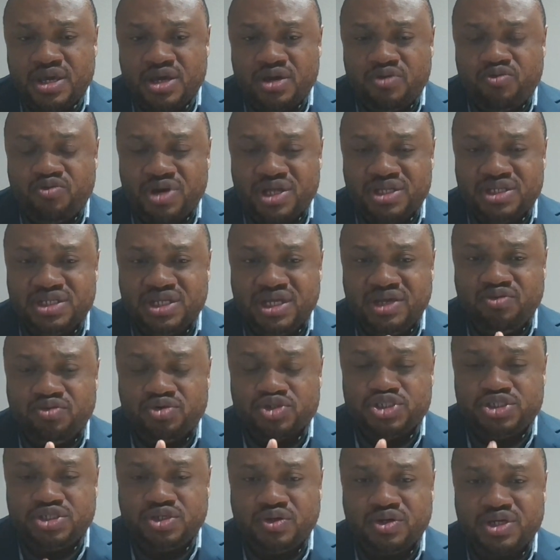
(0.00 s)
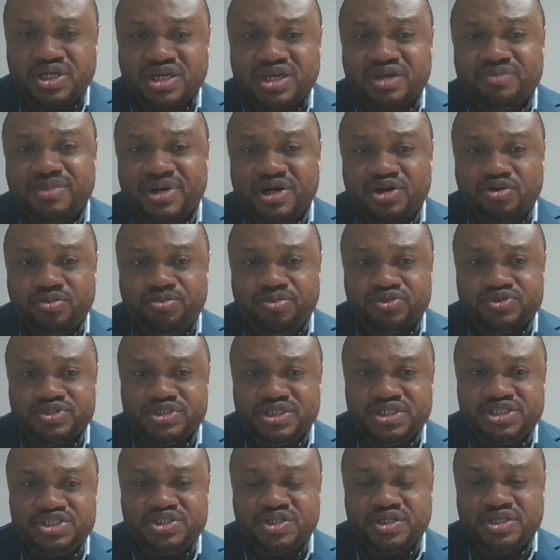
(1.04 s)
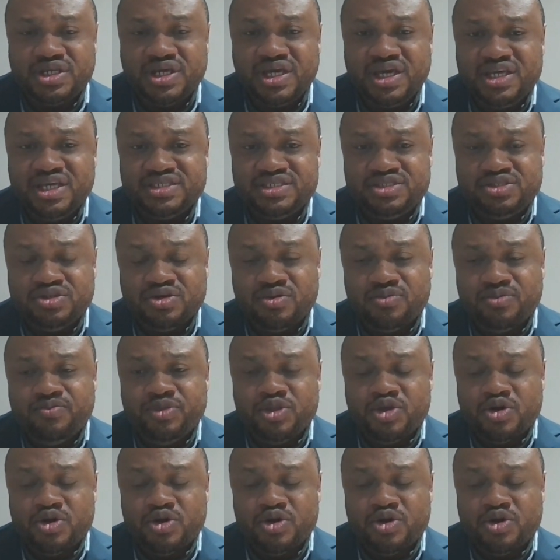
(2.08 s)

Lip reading: when he was talking about opposition, is the